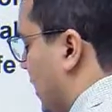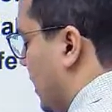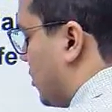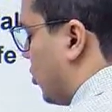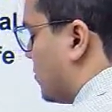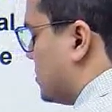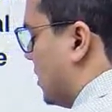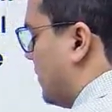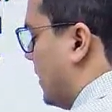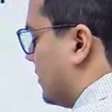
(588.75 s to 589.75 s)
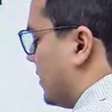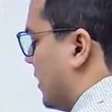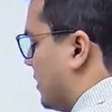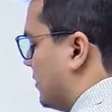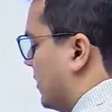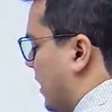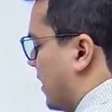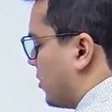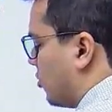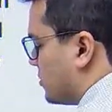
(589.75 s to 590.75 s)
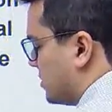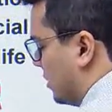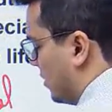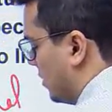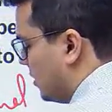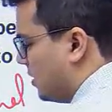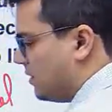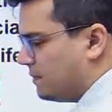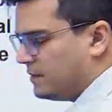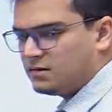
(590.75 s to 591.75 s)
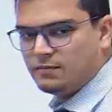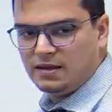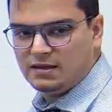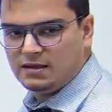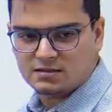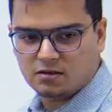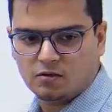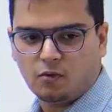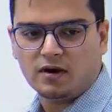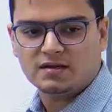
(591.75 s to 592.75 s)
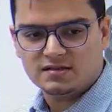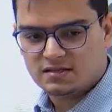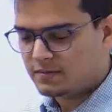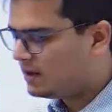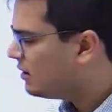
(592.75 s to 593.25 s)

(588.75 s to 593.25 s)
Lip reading: optional. PSIR is a direct optional. This means, what does this mean?